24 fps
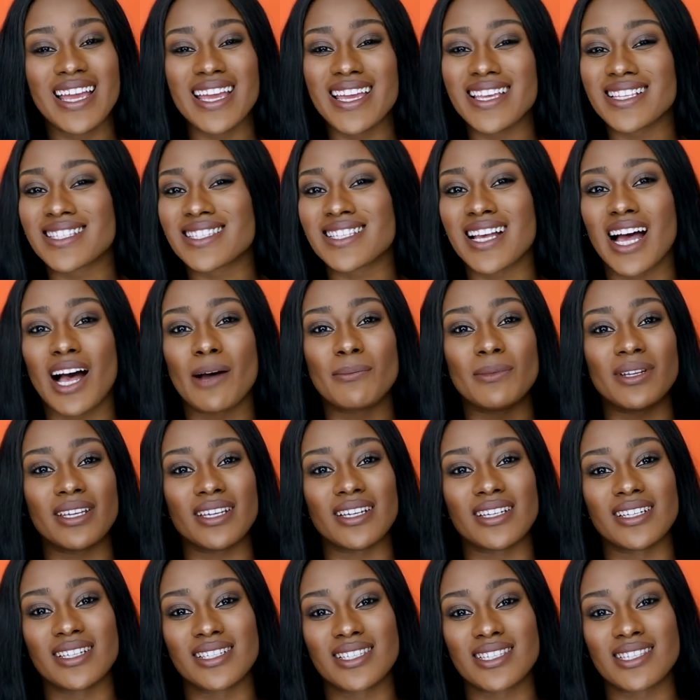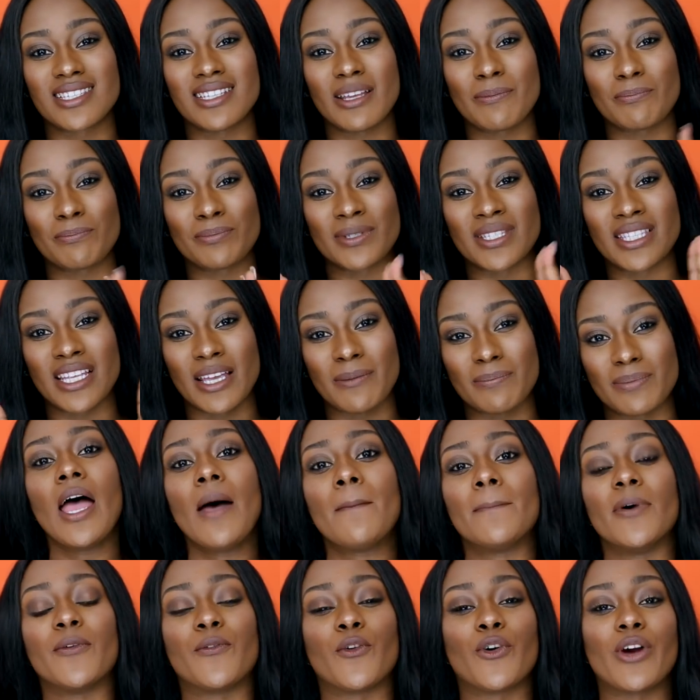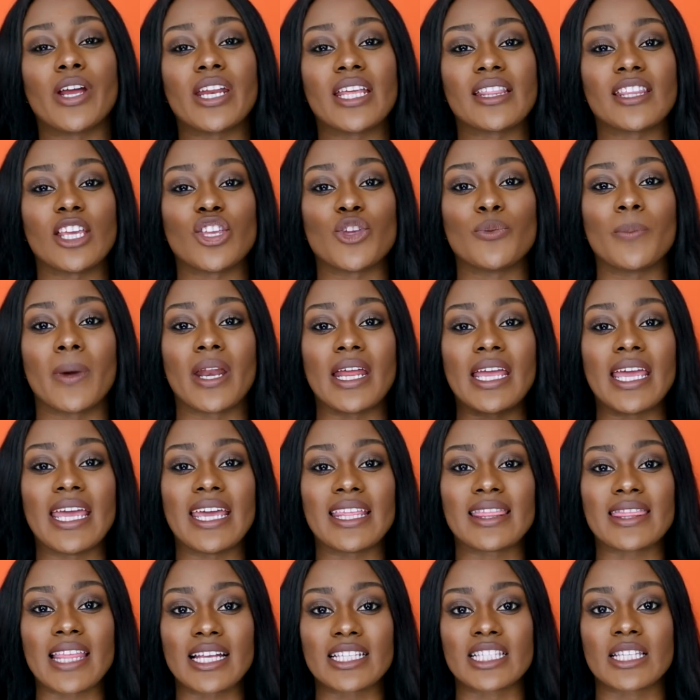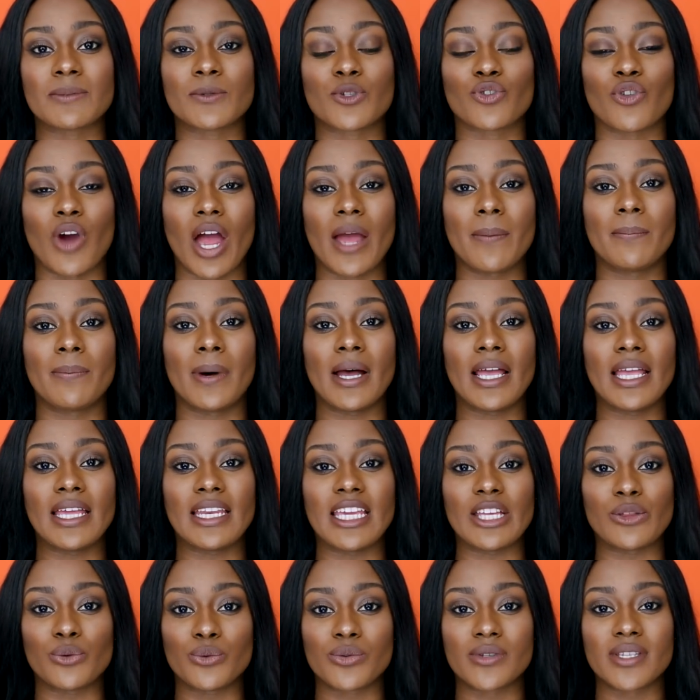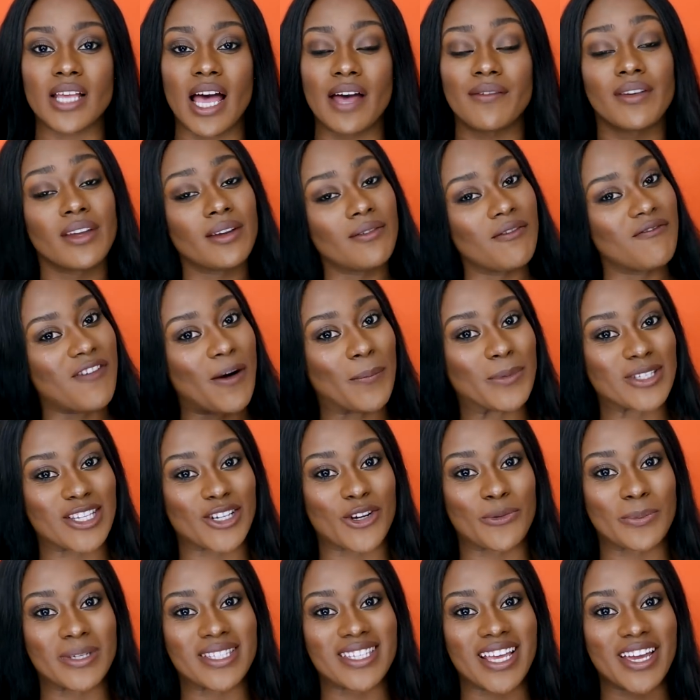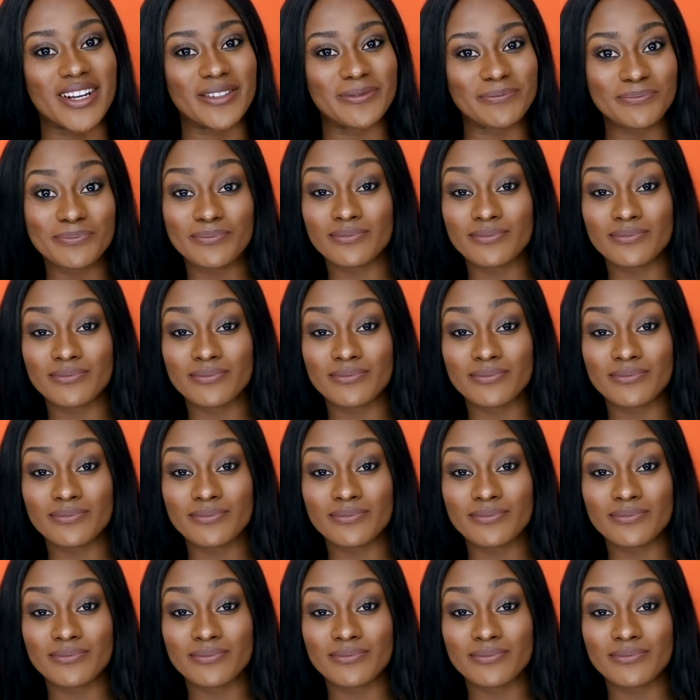it's time to snip, snip. Before anything, you better hit that subscribe button. Y tú sabes, vamos a comenzar.